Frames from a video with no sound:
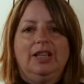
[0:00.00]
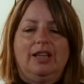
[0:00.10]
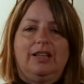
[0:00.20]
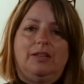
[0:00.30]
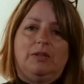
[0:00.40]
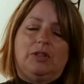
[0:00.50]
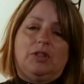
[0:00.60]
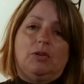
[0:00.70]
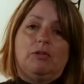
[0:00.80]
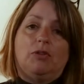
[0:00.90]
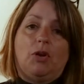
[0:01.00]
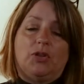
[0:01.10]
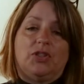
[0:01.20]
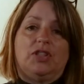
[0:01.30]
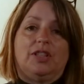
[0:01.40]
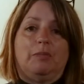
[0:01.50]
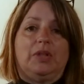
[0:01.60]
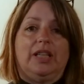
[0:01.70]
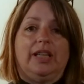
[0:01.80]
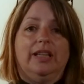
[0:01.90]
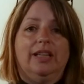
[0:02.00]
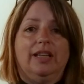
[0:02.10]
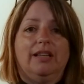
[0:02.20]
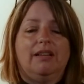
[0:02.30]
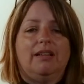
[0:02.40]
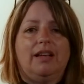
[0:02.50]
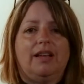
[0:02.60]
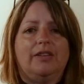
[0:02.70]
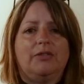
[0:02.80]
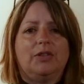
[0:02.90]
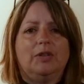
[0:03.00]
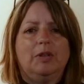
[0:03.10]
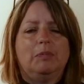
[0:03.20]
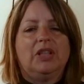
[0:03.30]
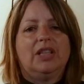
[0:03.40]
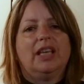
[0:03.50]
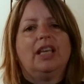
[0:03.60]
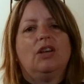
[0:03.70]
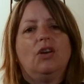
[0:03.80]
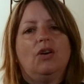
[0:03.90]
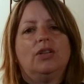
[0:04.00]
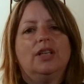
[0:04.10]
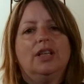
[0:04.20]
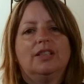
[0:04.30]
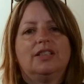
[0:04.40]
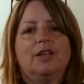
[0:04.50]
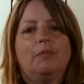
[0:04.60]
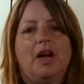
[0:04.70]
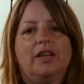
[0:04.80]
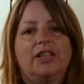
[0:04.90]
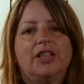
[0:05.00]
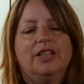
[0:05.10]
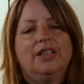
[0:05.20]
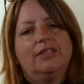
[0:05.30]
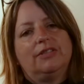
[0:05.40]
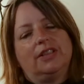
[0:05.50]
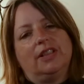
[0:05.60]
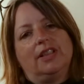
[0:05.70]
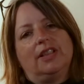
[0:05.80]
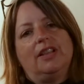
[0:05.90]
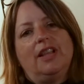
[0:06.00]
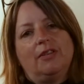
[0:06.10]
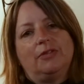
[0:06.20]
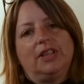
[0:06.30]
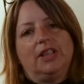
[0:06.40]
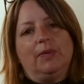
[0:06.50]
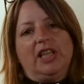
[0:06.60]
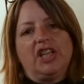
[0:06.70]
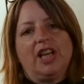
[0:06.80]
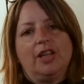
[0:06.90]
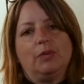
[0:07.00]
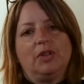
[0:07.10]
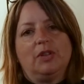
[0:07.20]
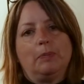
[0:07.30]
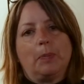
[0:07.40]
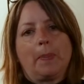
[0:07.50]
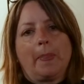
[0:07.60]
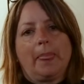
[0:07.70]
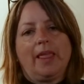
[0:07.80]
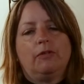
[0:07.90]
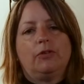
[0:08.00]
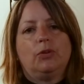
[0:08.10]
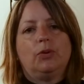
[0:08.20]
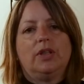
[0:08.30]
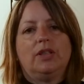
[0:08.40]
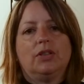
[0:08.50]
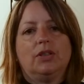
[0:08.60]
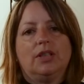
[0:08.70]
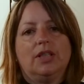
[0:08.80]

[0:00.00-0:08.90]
to have lost somebody in our lives, but thanking God so much for the love that we shared with them and for all those good